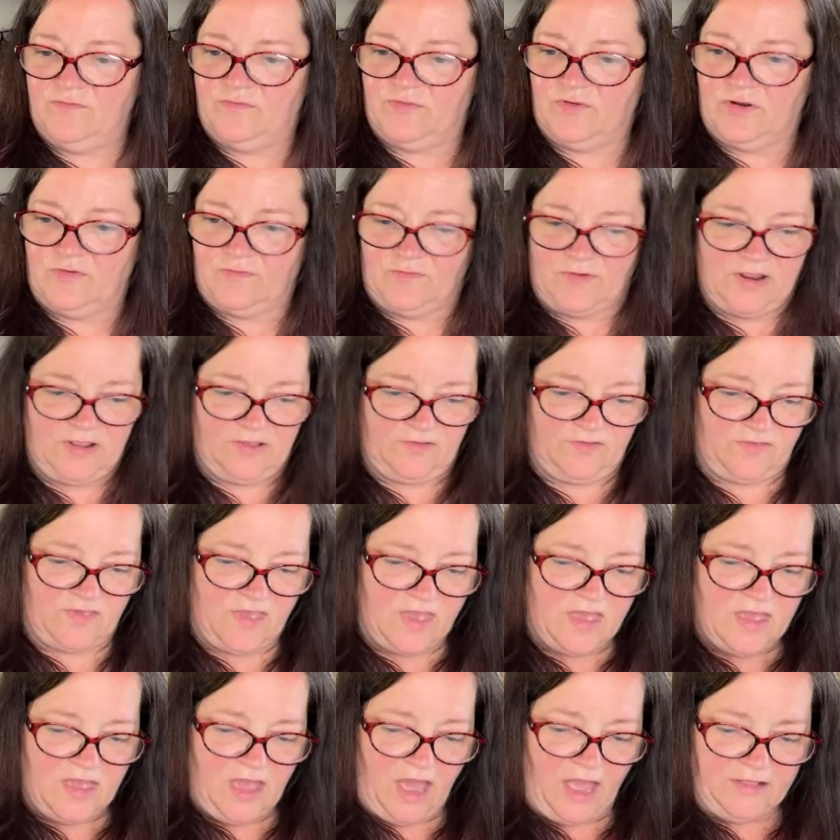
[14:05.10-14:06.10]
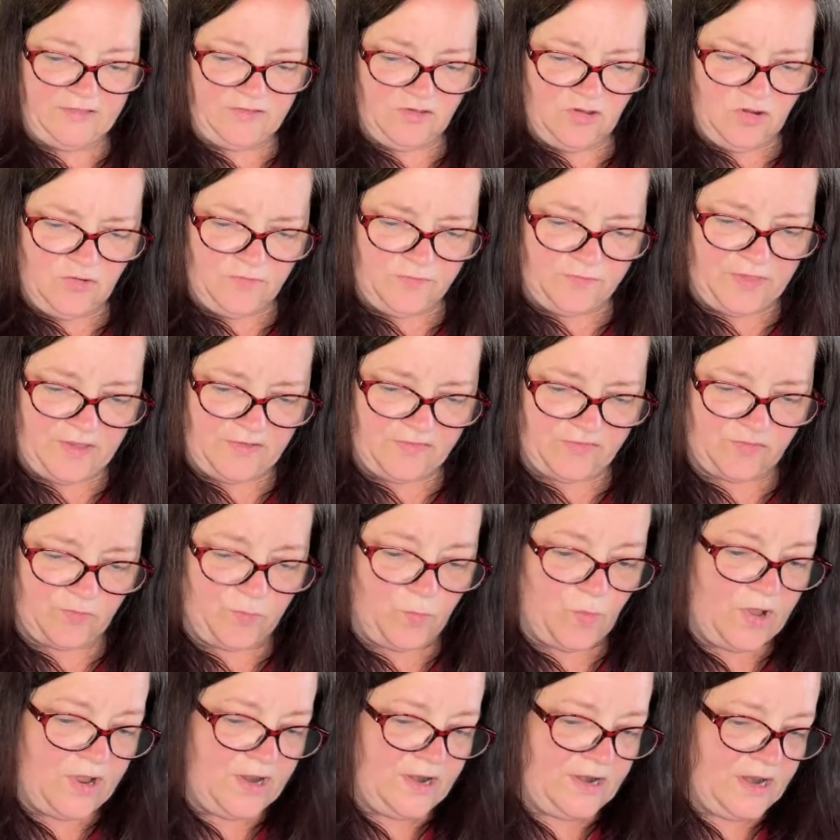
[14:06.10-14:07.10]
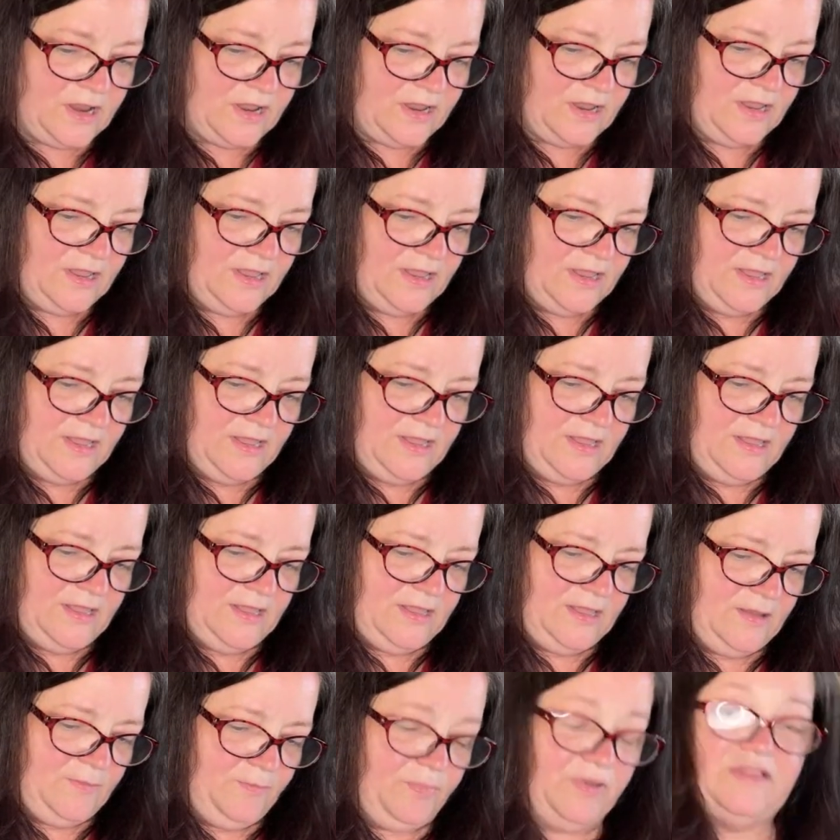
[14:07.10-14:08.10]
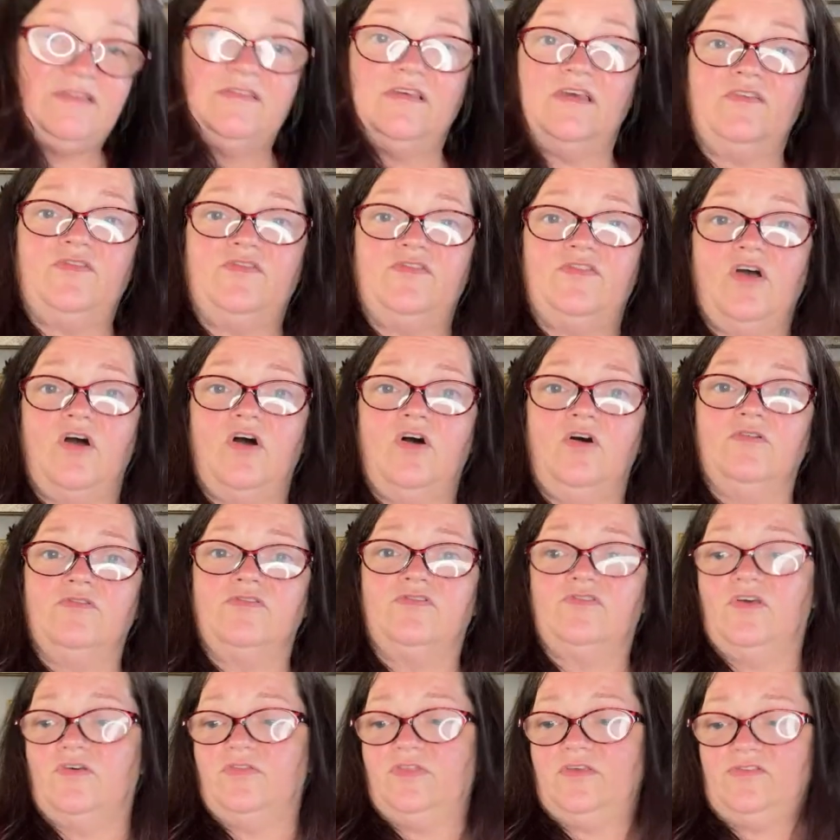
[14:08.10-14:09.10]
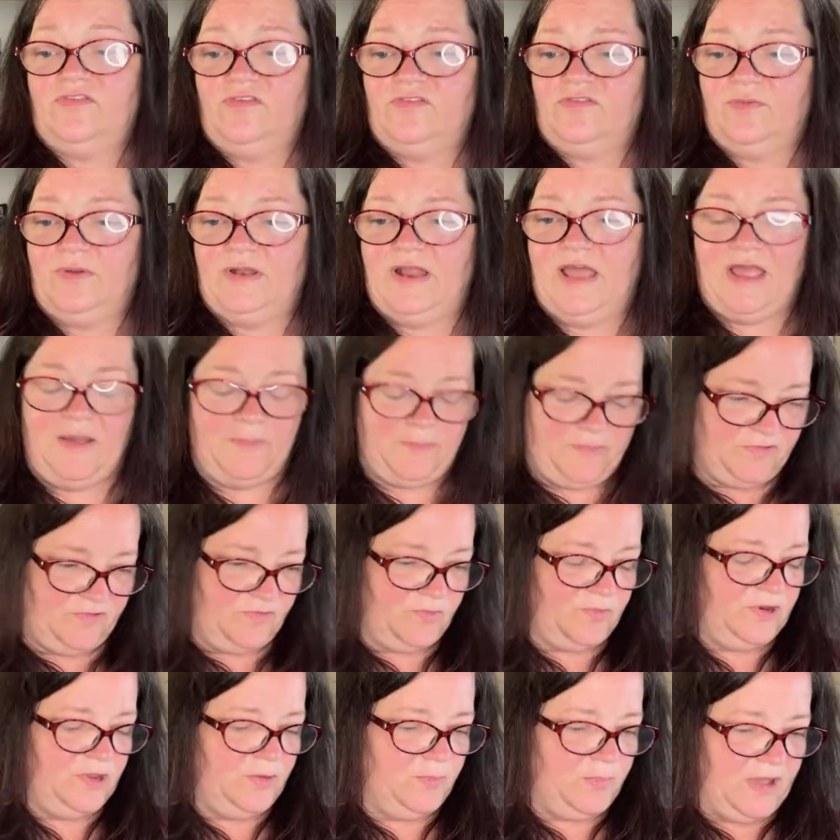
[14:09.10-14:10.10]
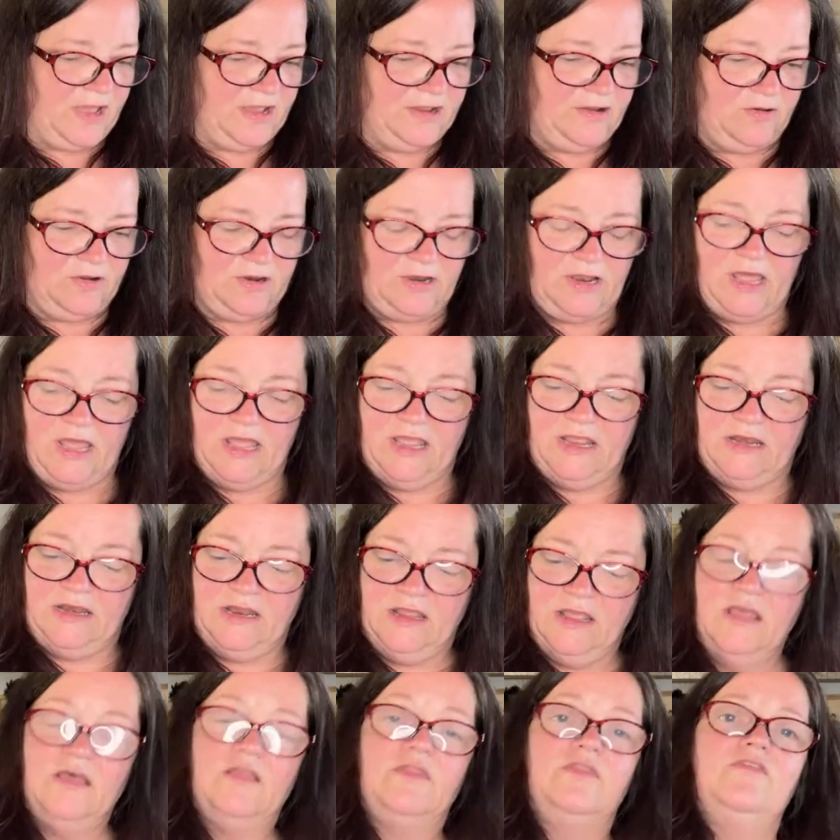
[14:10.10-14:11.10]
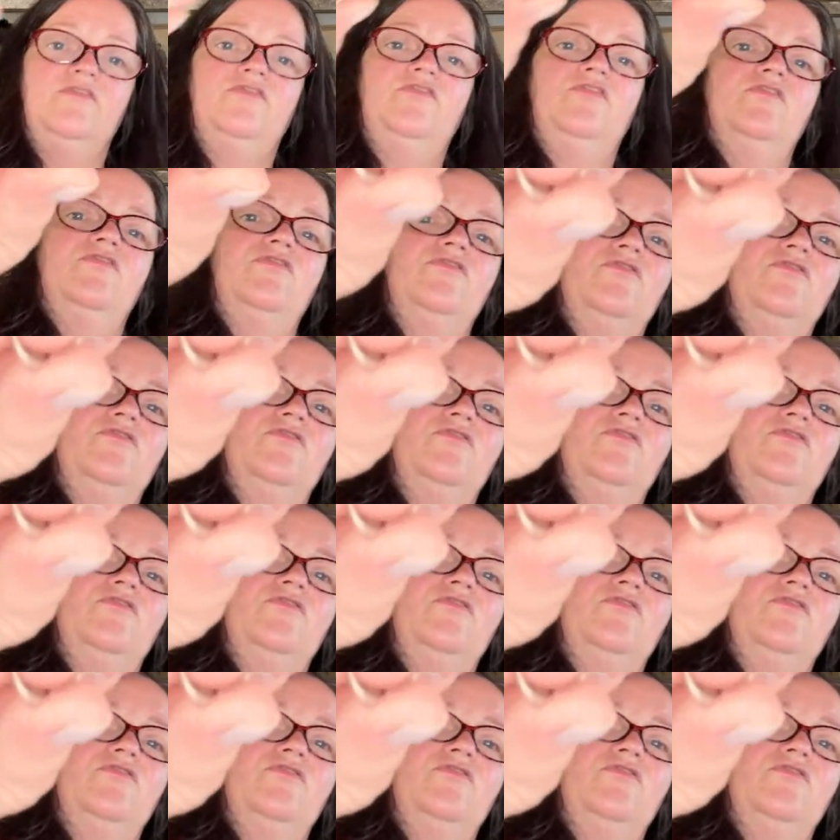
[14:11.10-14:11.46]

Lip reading: for the rings. I do have this one, but this is what happens when you buy online. This is